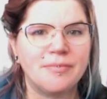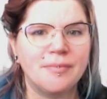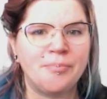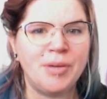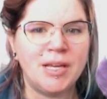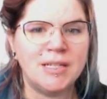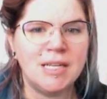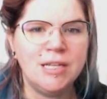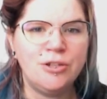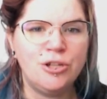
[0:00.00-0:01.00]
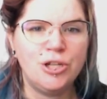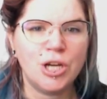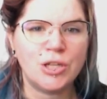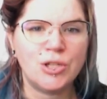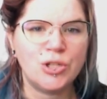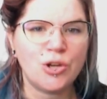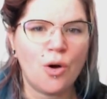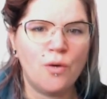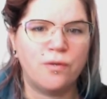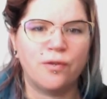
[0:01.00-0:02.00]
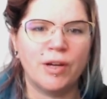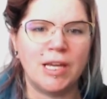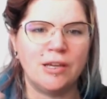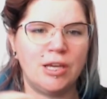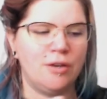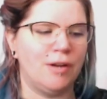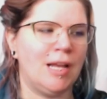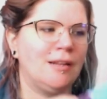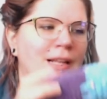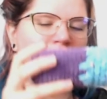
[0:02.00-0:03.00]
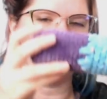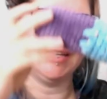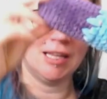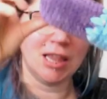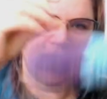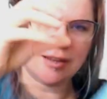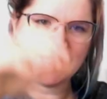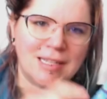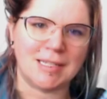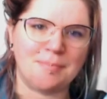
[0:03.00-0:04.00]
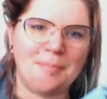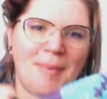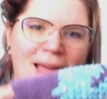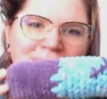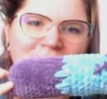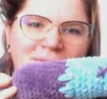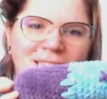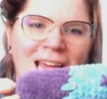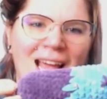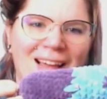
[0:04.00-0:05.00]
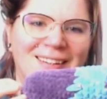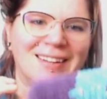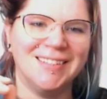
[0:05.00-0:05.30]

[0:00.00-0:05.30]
because he's just so freaking cute. And like, look at this massive tail.